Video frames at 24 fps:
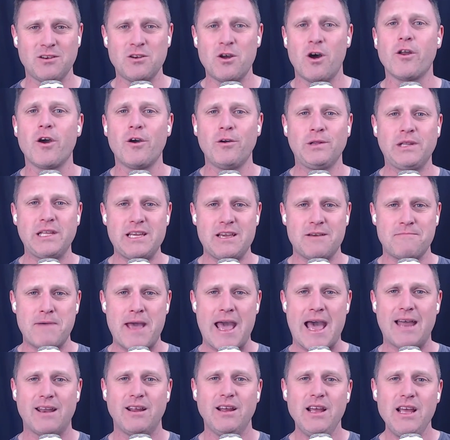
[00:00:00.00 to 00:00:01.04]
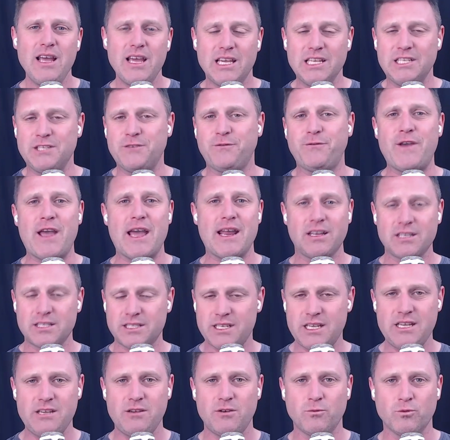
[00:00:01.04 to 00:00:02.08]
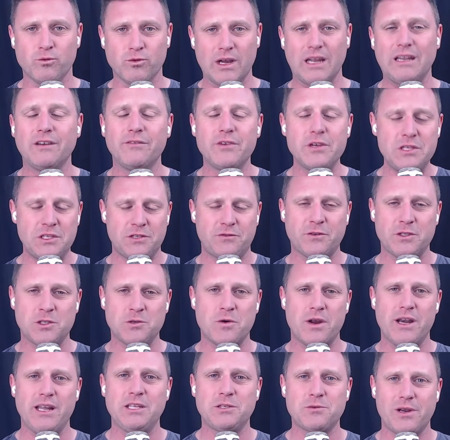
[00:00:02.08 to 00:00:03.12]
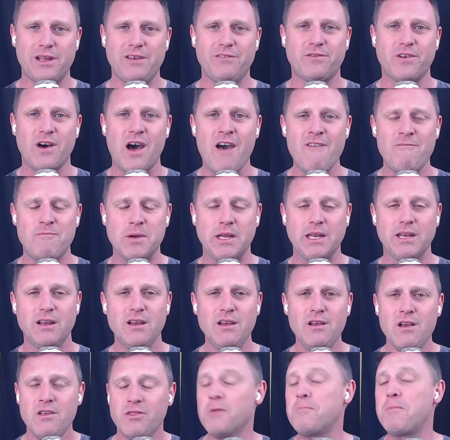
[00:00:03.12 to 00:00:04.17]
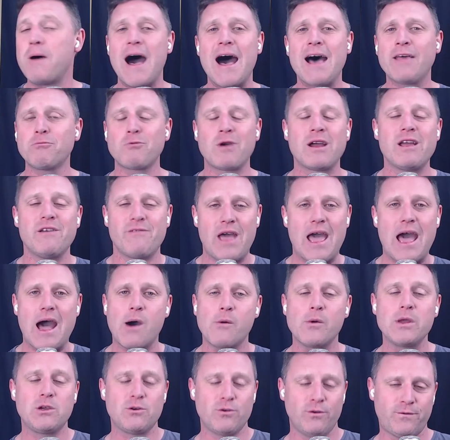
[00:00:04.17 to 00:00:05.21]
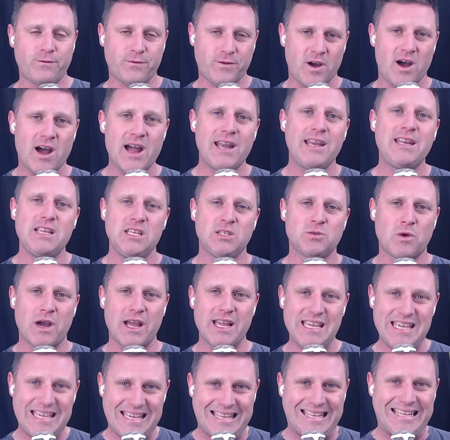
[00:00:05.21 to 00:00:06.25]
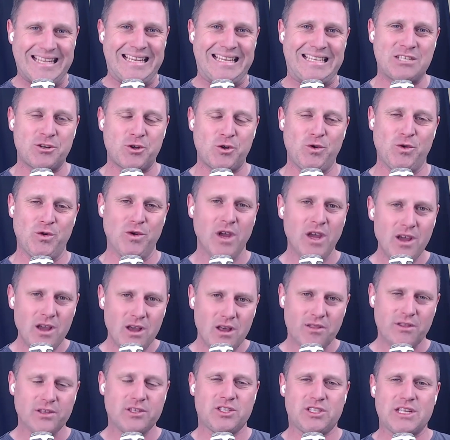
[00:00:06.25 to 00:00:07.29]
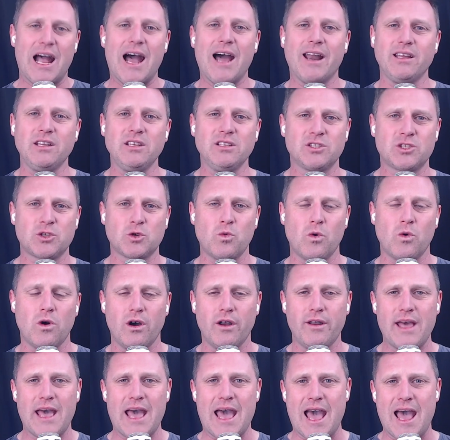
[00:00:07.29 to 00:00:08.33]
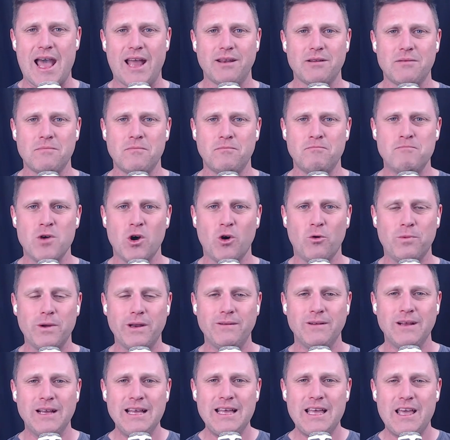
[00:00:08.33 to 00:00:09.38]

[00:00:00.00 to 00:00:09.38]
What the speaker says: Not only about his fantasy relevance for 2025, but the pathway of how he could find his way into the starting squad at Melbourne.